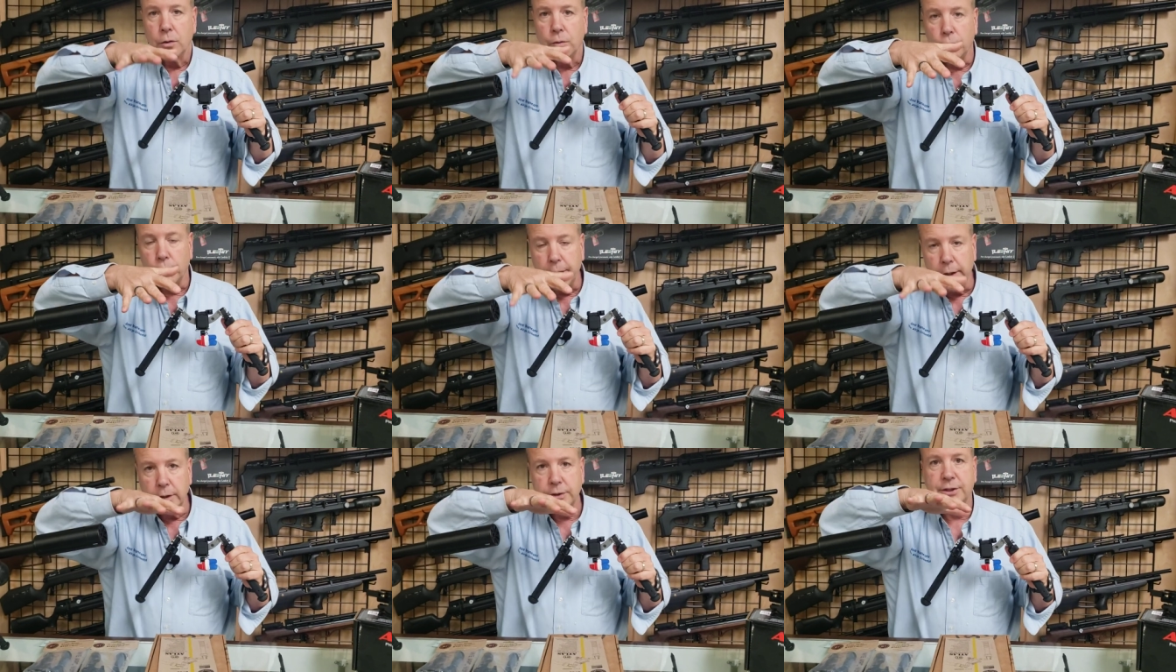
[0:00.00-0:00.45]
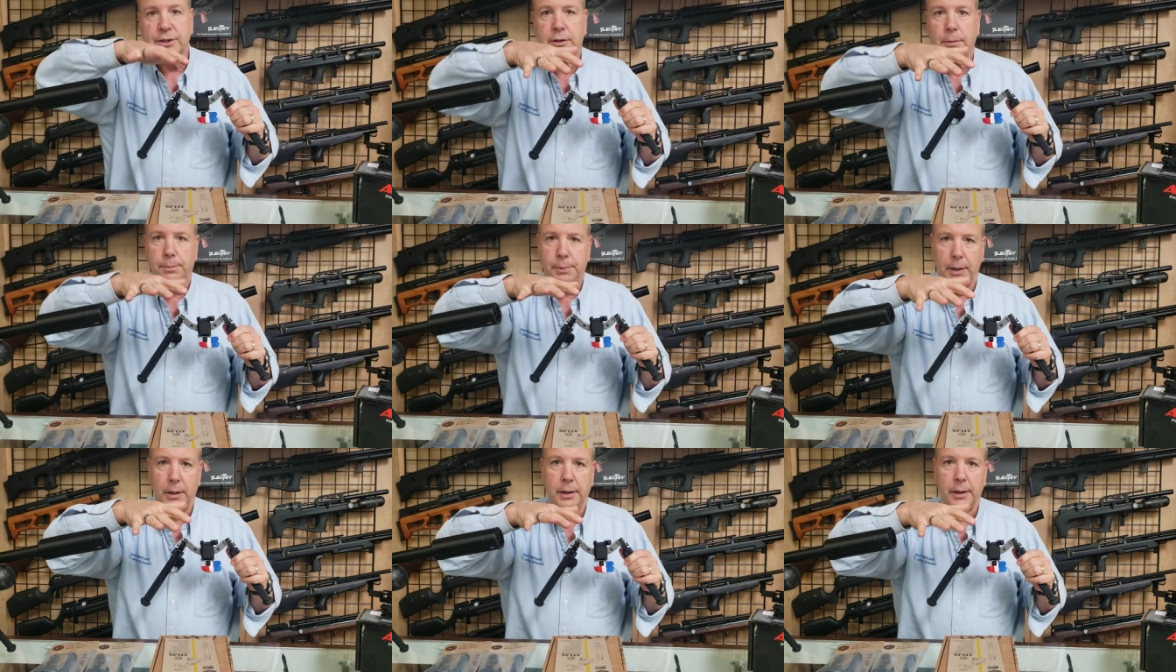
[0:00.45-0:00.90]
real
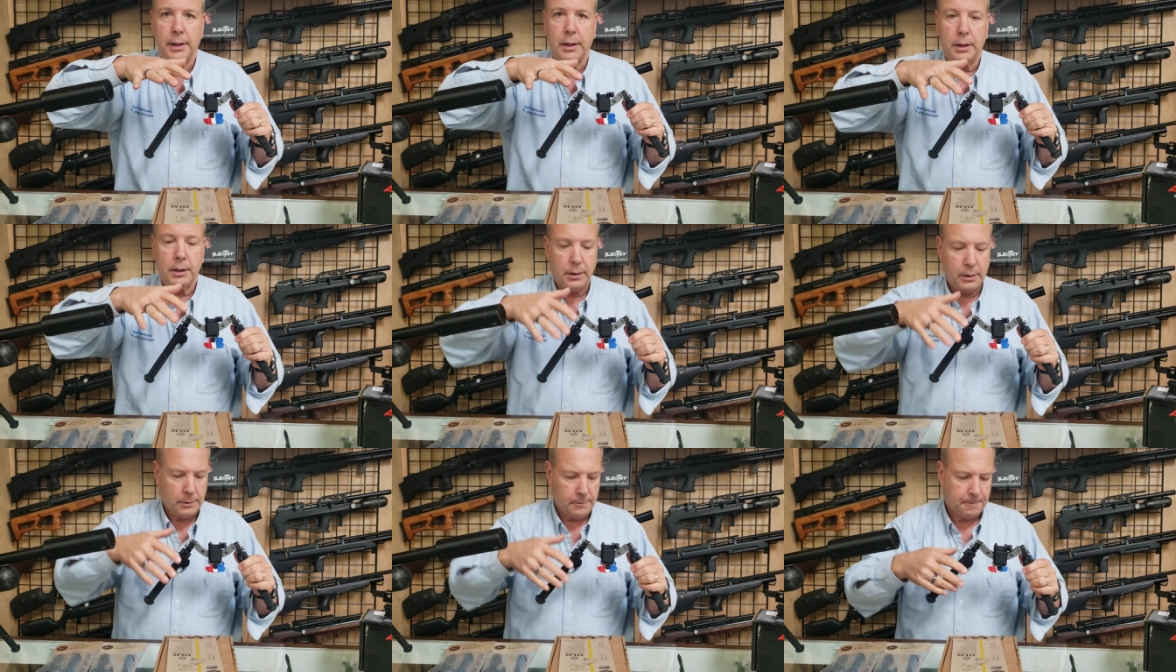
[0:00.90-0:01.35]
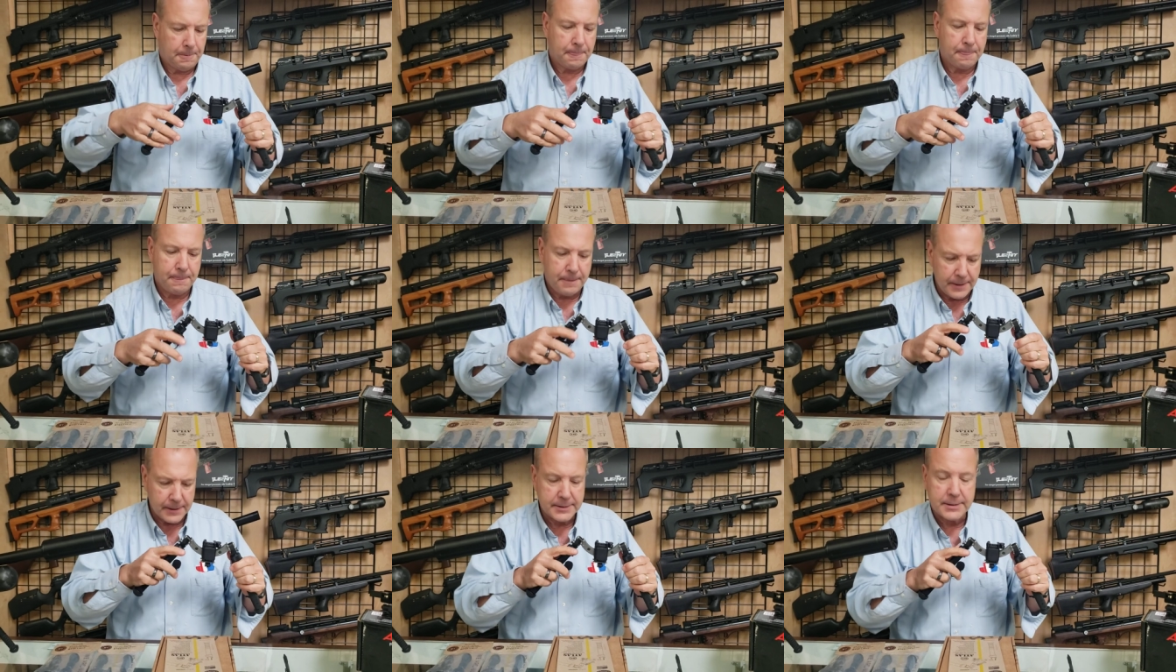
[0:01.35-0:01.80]
stability,
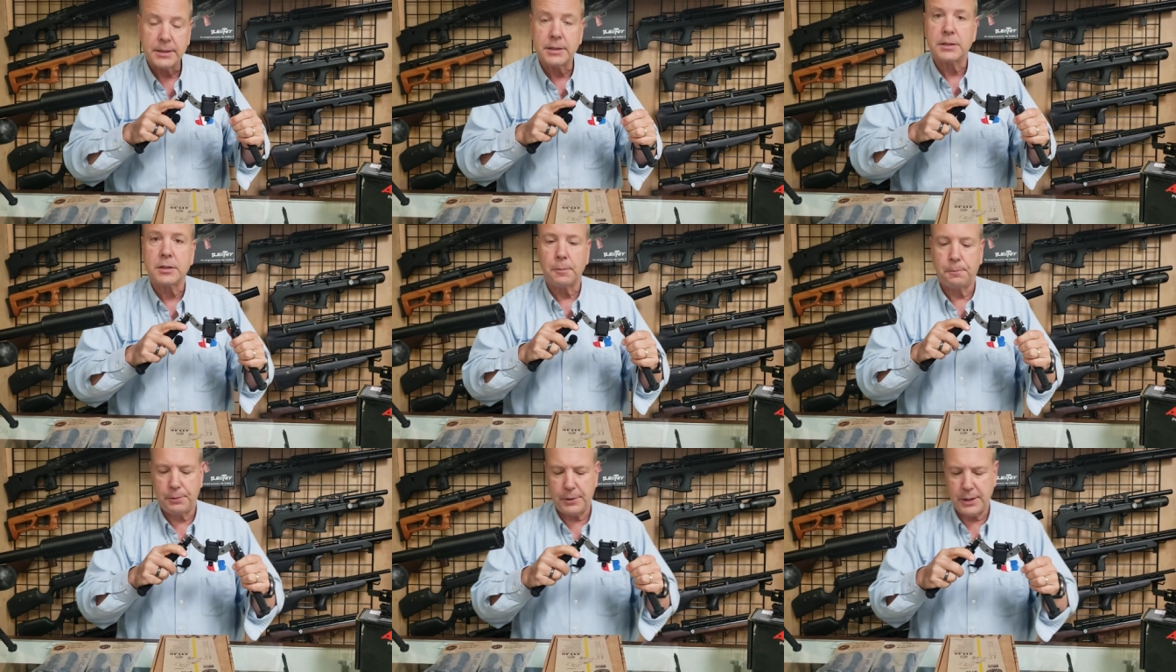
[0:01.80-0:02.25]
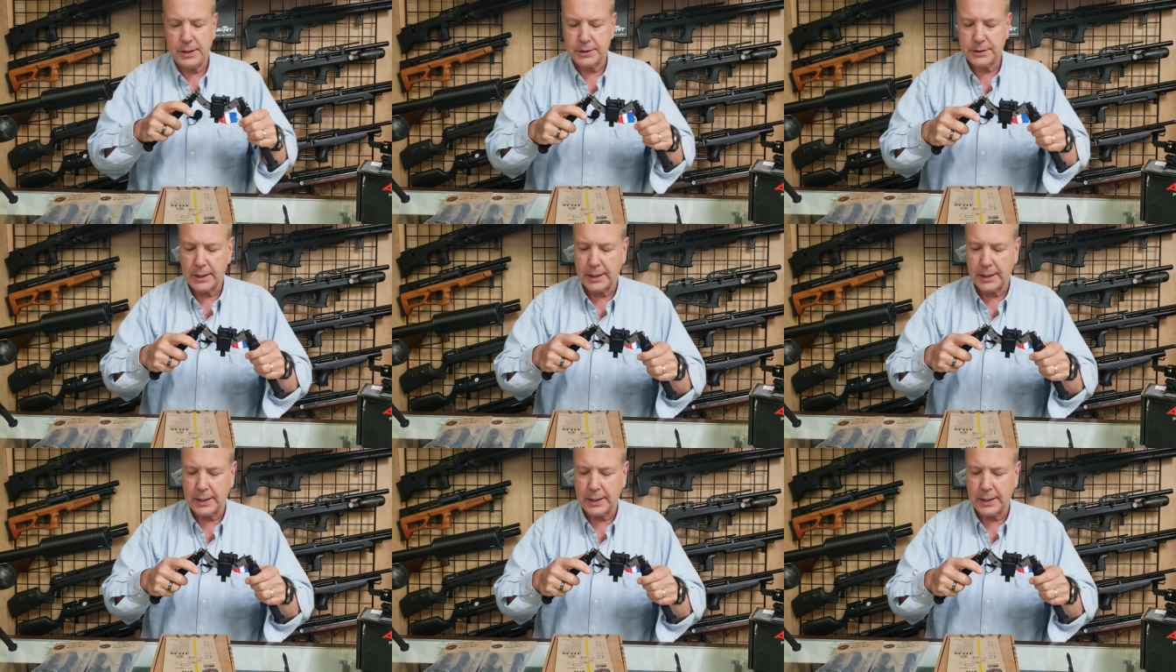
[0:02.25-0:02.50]
this is the piece.